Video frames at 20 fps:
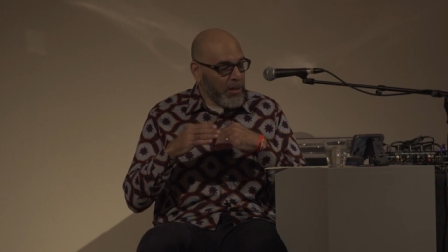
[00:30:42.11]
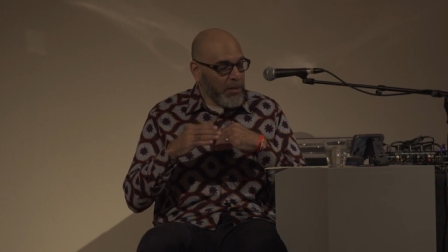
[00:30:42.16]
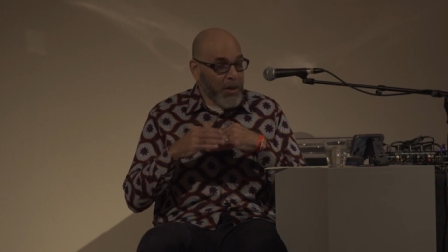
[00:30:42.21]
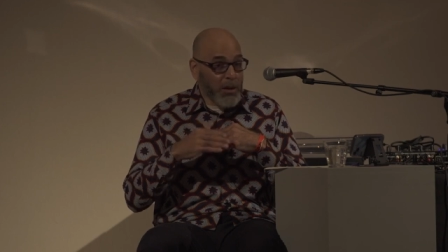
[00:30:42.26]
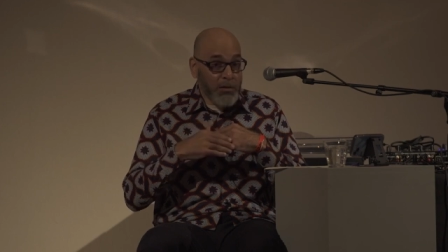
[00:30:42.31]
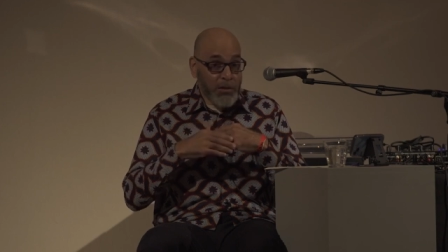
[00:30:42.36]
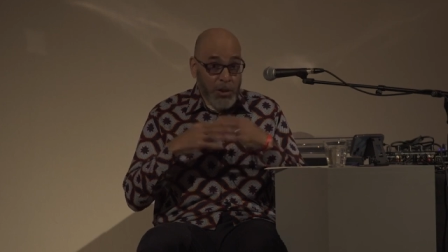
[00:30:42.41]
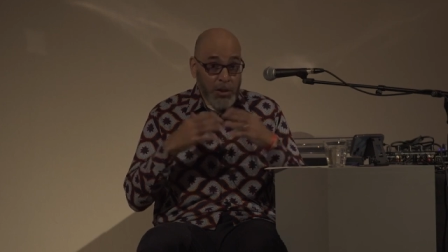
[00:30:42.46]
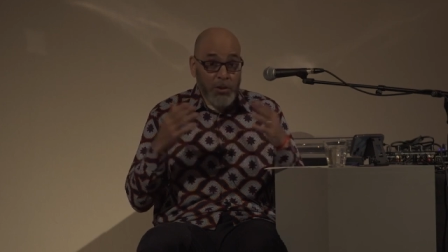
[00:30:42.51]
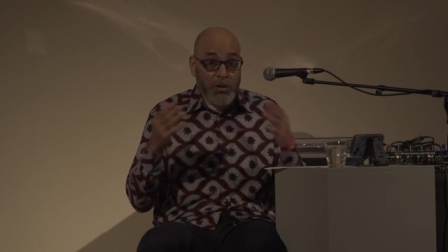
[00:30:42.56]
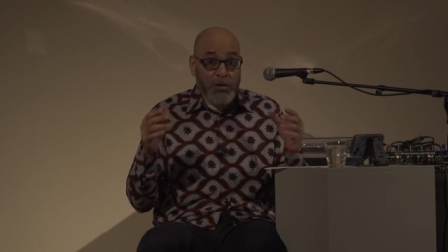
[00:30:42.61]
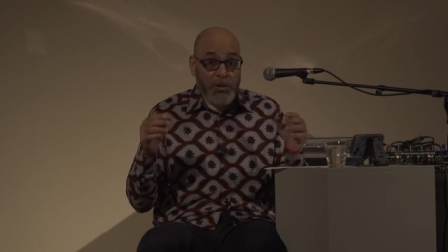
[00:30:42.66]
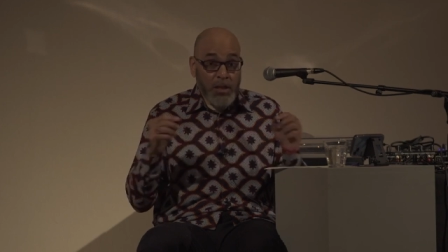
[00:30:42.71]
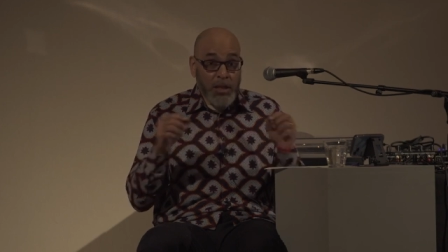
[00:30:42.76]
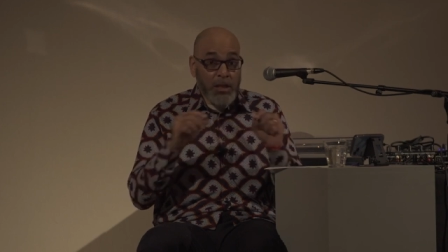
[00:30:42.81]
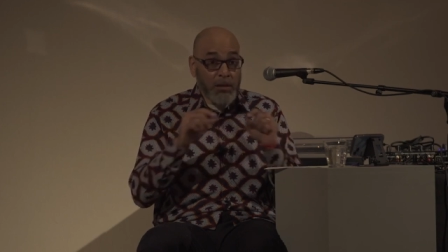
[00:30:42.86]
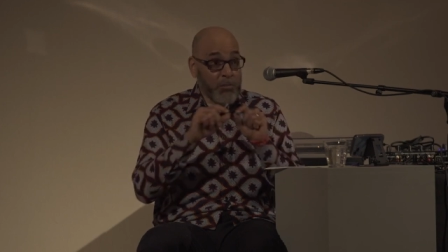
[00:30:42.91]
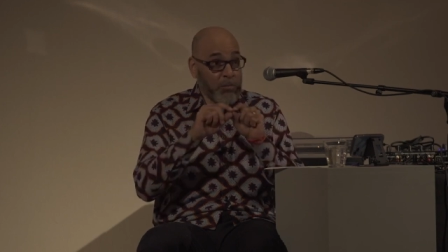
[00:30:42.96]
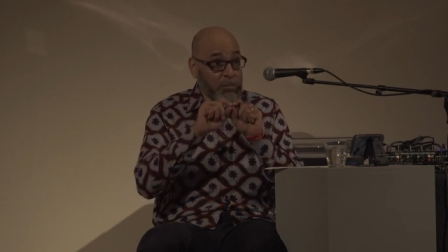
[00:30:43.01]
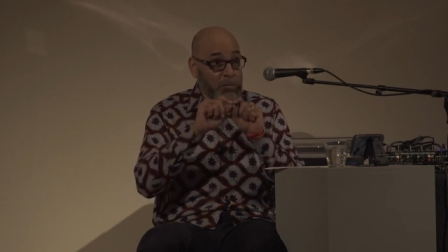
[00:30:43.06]
they're
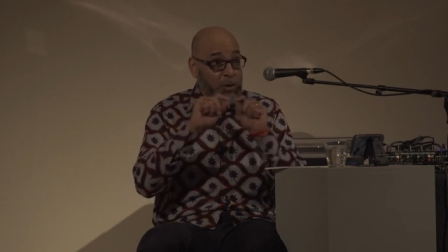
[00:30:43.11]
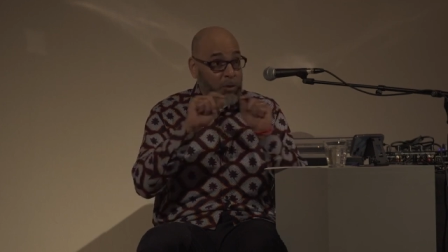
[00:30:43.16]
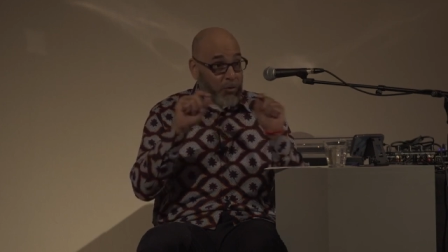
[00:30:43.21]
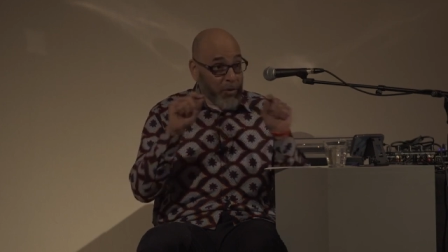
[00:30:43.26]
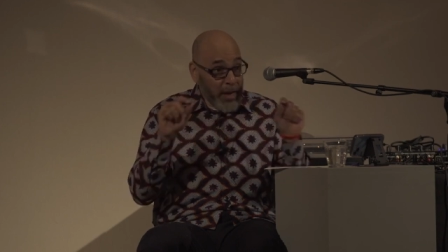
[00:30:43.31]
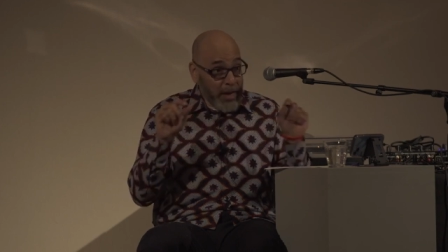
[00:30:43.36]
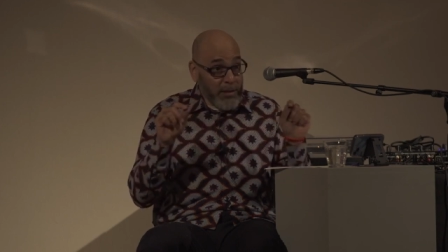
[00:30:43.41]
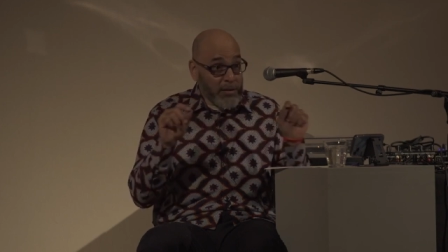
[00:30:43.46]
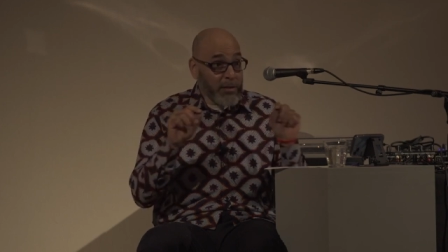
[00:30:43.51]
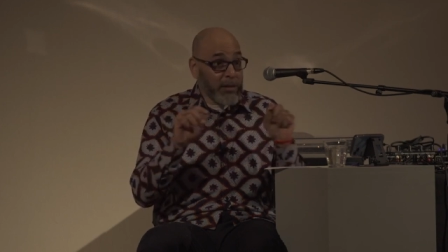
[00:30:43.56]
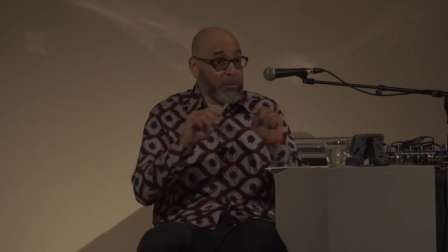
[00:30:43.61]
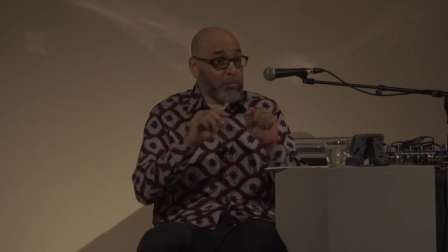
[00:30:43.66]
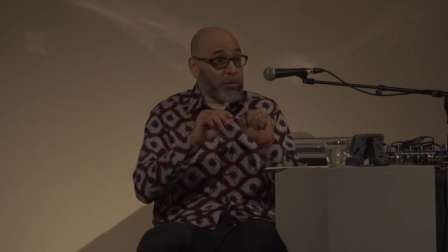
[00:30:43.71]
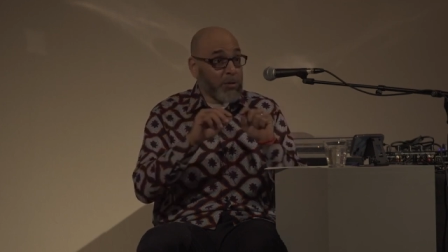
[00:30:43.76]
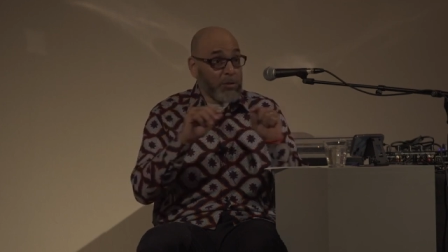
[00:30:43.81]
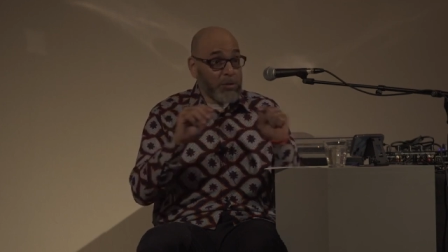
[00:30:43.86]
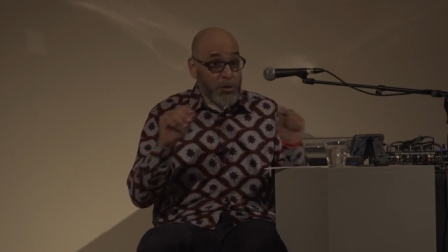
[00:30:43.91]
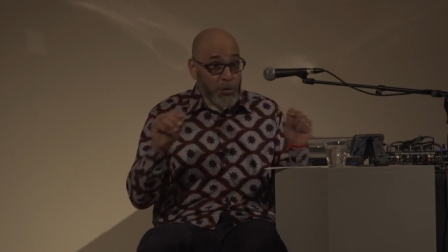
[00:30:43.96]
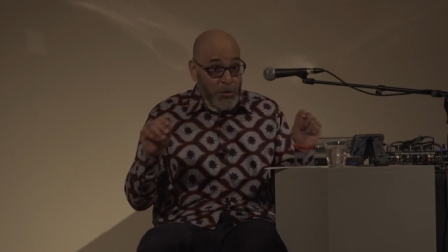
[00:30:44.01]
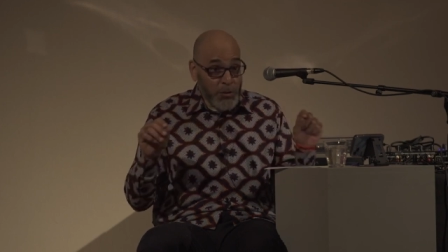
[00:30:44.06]
literally directed,
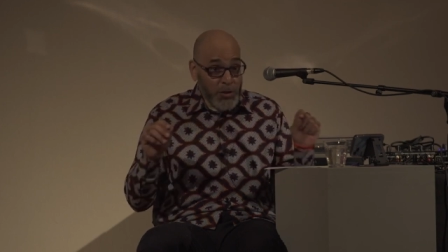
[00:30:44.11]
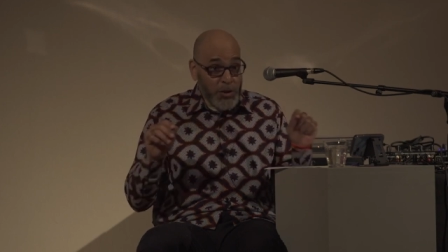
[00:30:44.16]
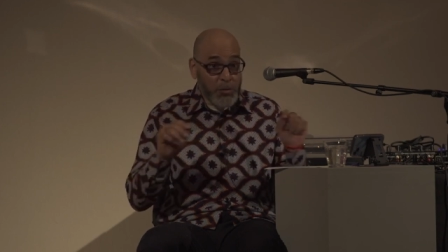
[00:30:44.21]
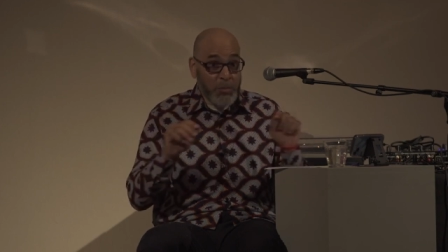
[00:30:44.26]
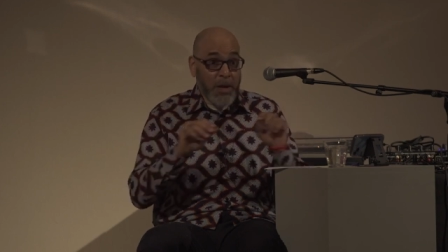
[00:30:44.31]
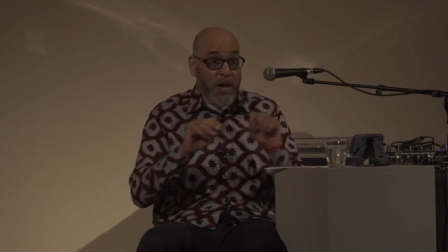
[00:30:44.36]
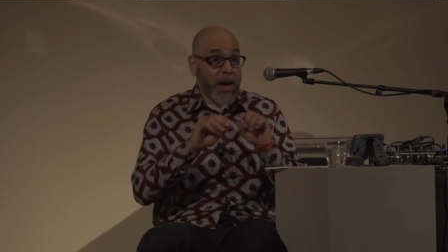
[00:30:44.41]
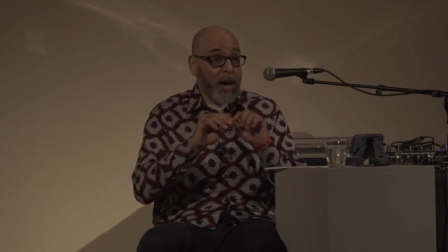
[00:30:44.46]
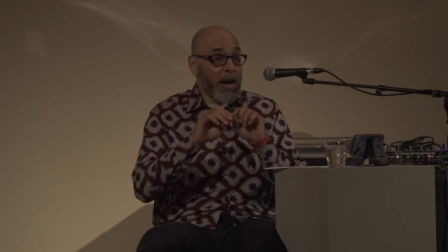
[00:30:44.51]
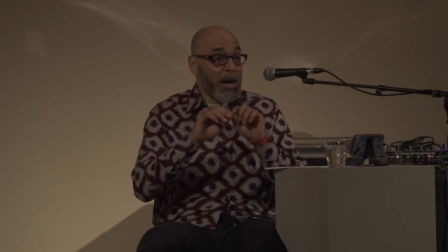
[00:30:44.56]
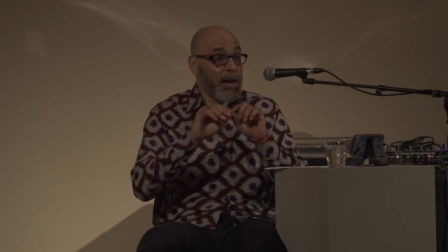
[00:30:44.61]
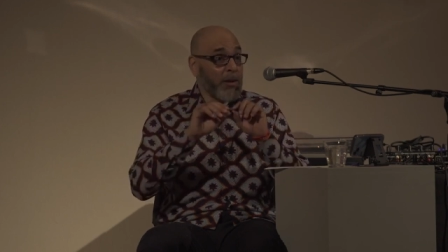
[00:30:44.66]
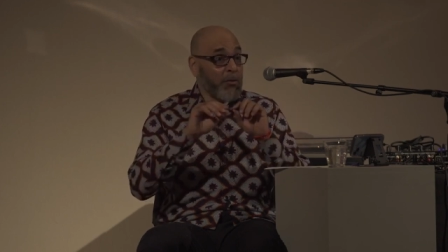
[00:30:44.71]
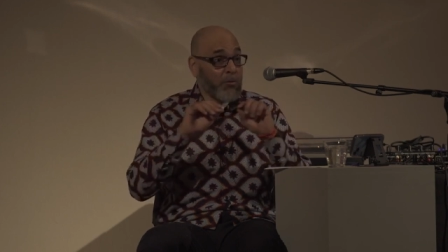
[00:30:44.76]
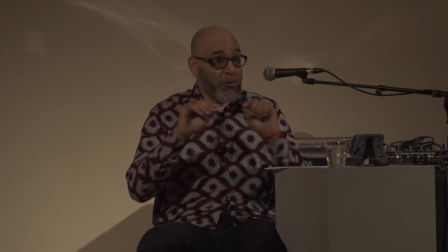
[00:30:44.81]
produced by,